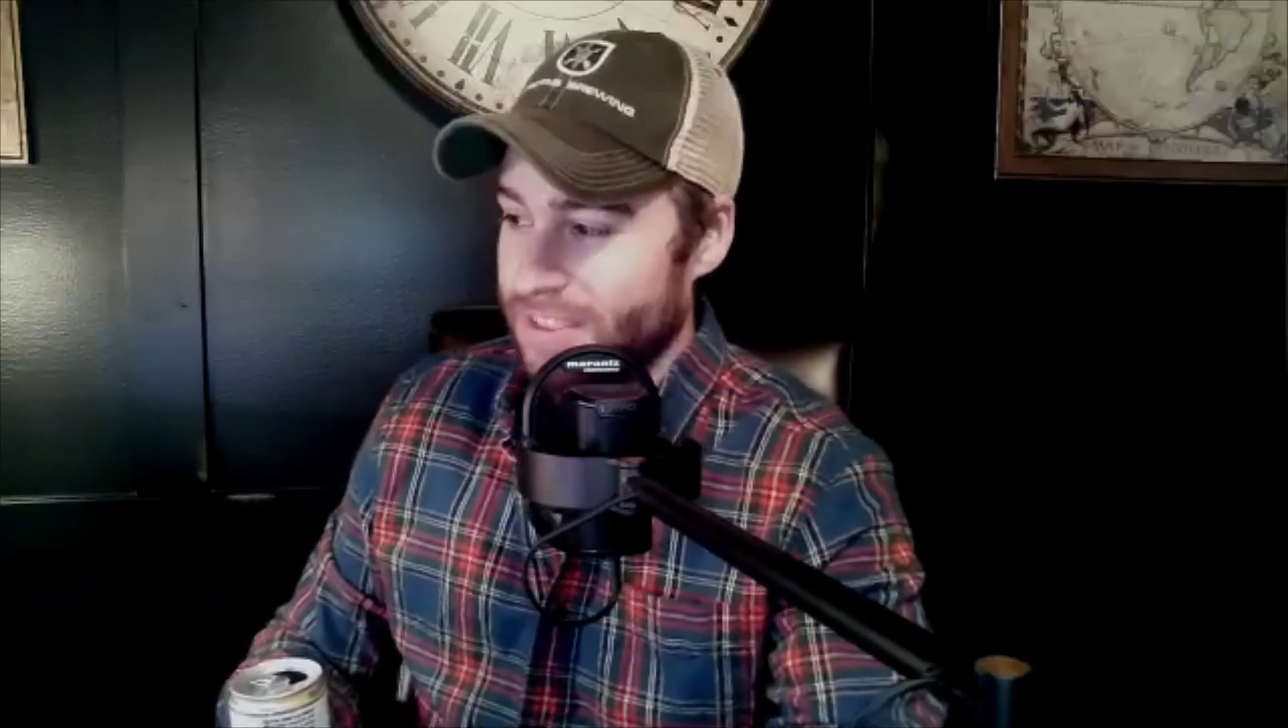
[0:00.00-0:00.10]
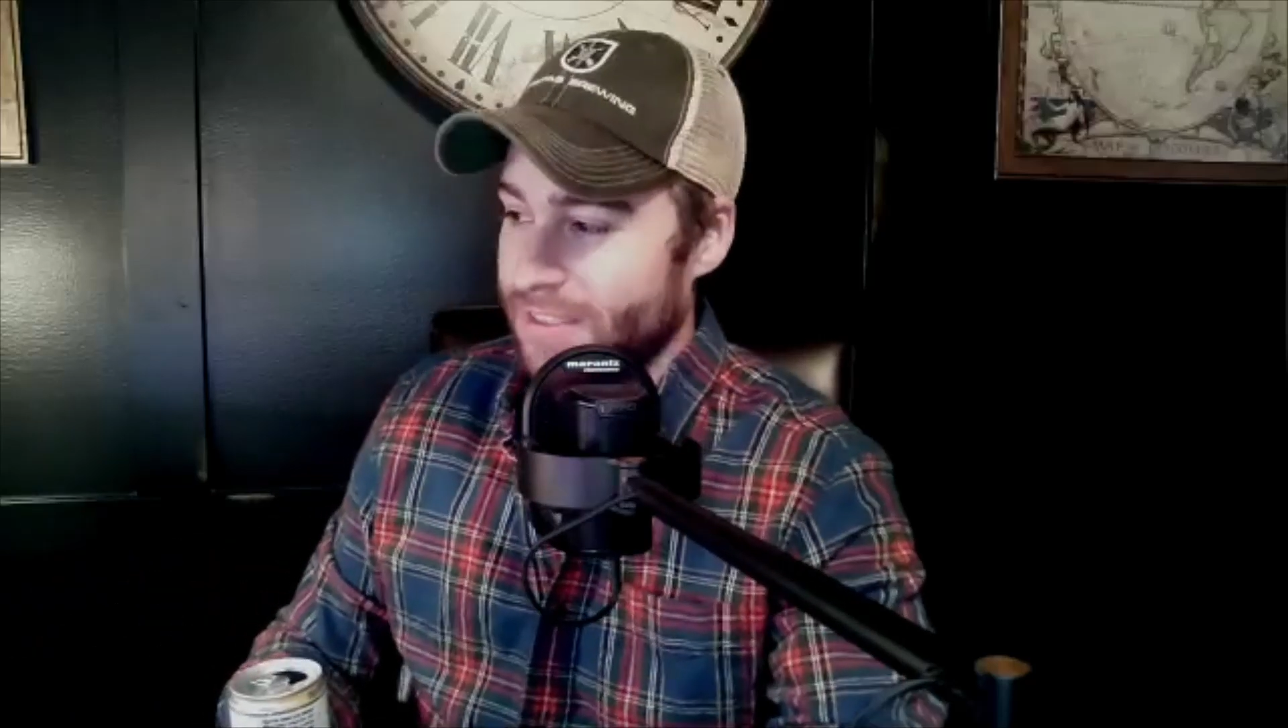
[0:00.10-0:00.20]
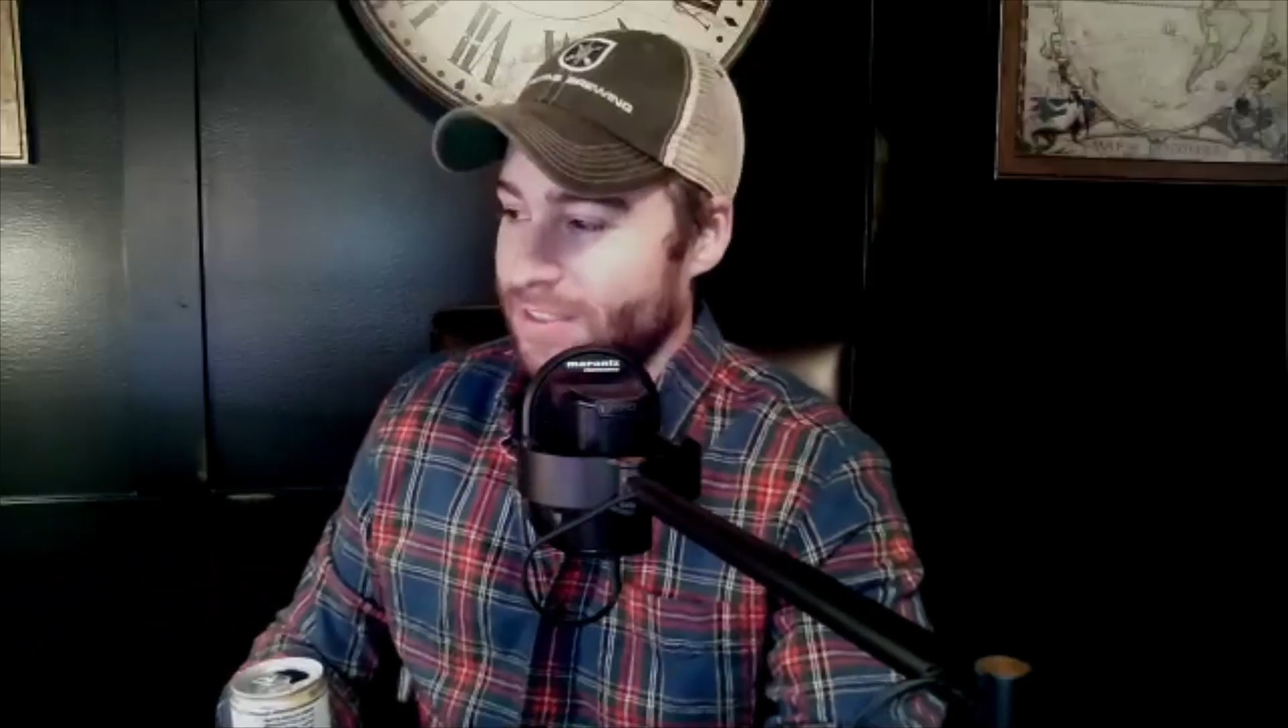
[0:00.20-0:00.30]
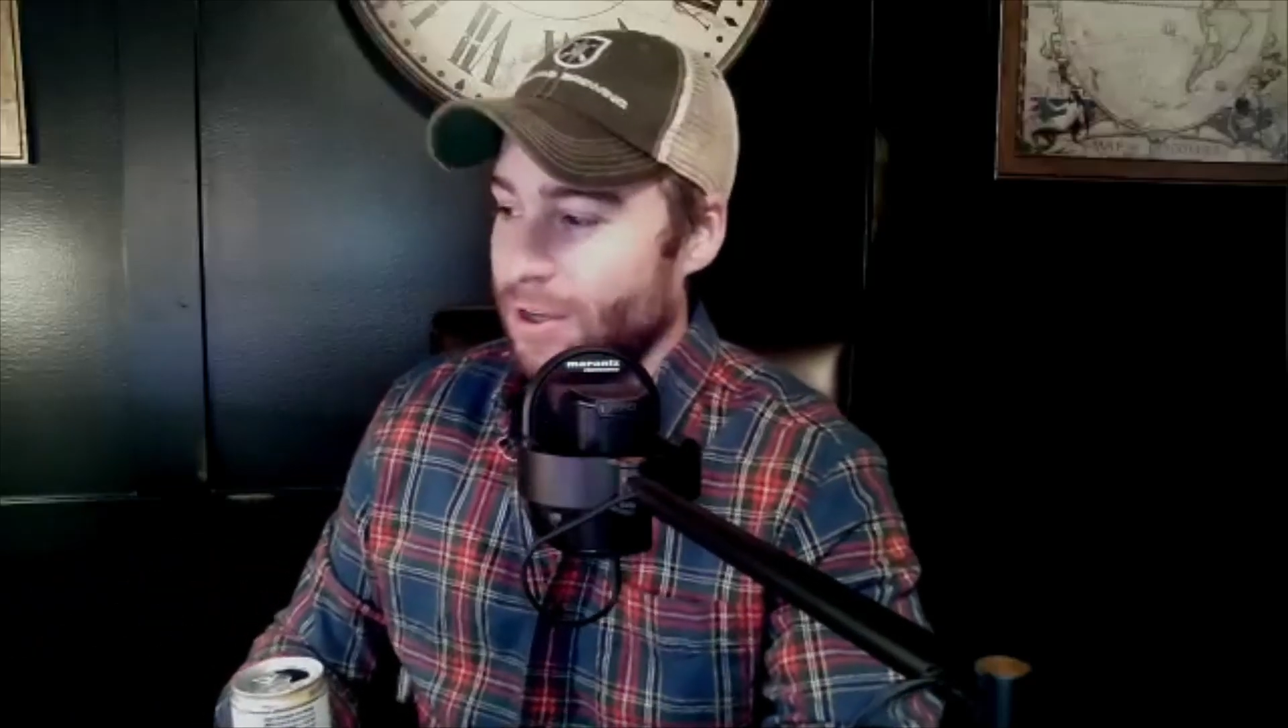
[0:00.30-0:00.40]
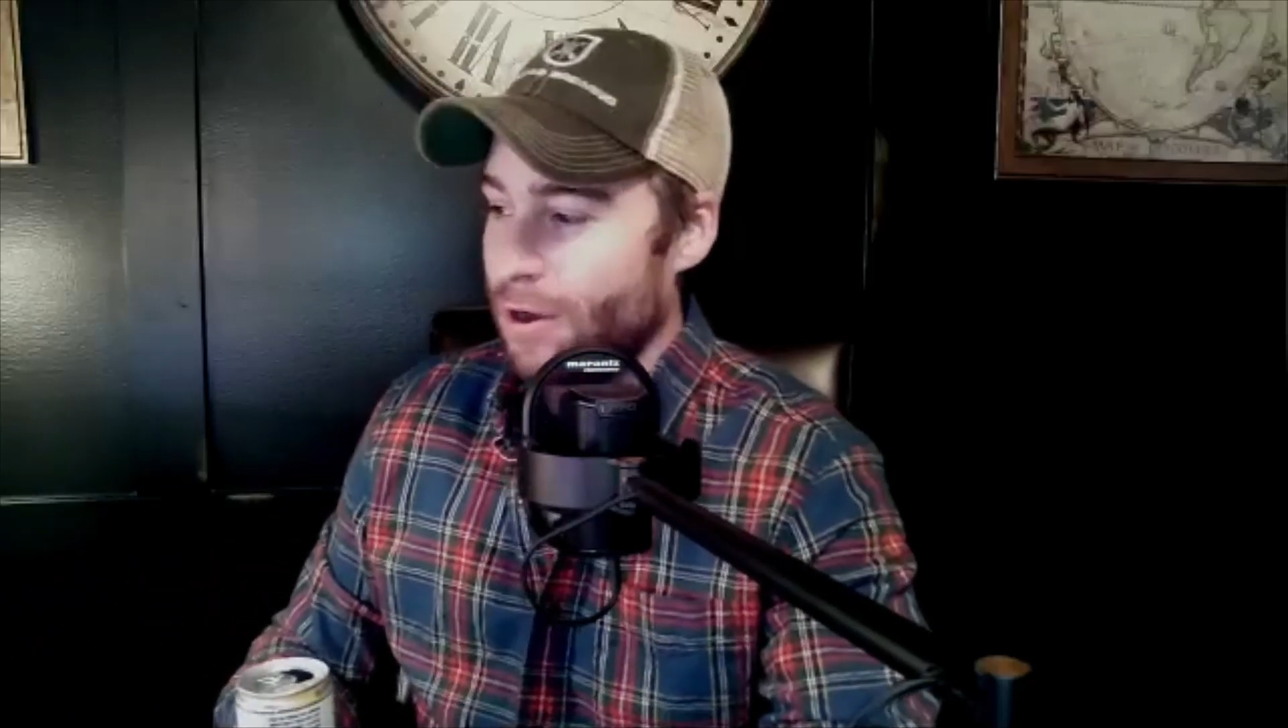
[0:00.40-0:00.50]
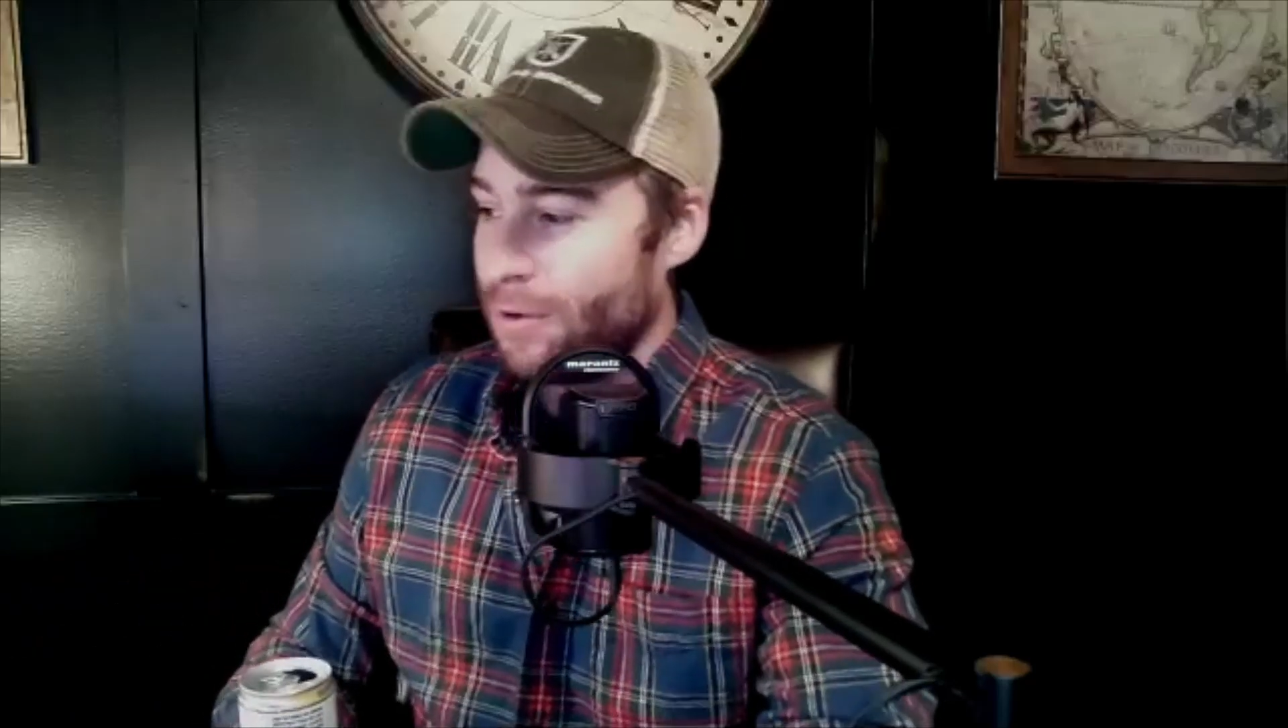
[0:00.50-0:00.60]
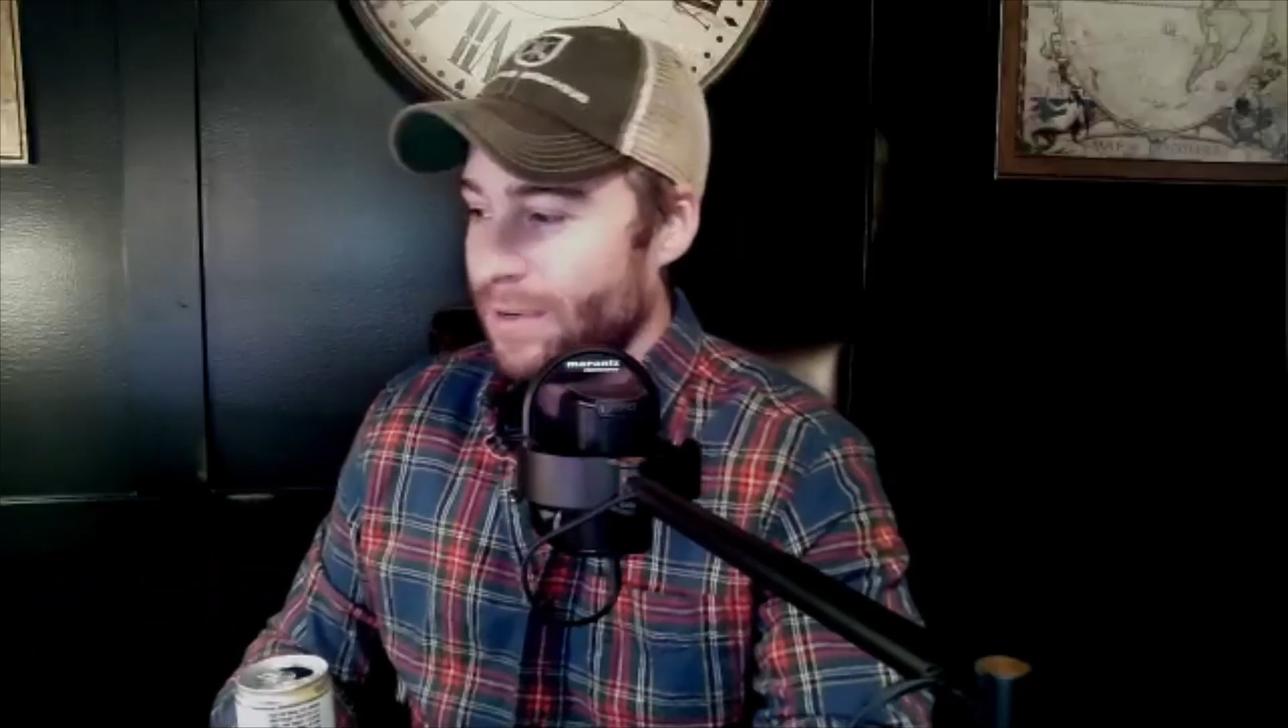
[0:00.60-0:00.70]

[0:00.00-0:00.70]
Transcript: So